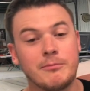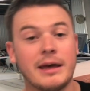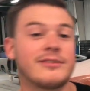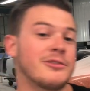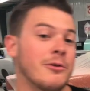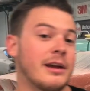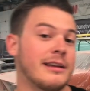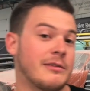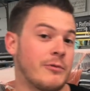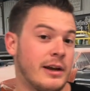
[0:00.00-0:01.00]
Best story
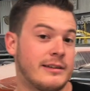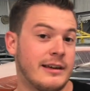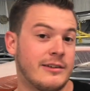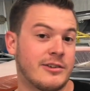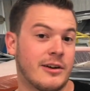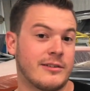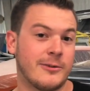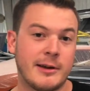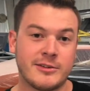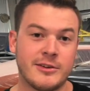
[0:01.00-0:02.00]
gets a free t-shirt,
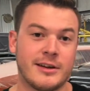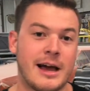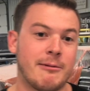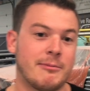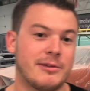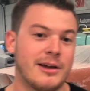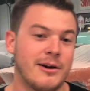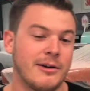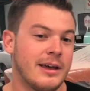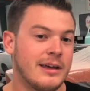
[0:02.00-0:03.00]
so make sure you comment
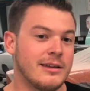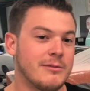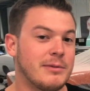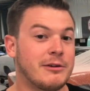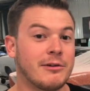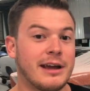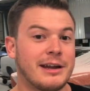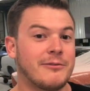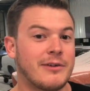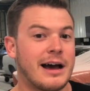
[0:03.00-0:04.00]
below. Be
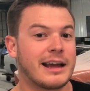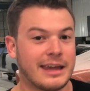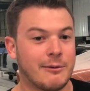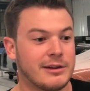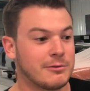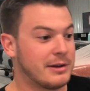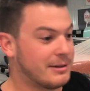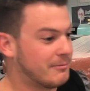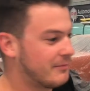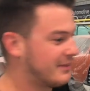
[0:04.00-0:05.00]
creative. I can't wait to read it.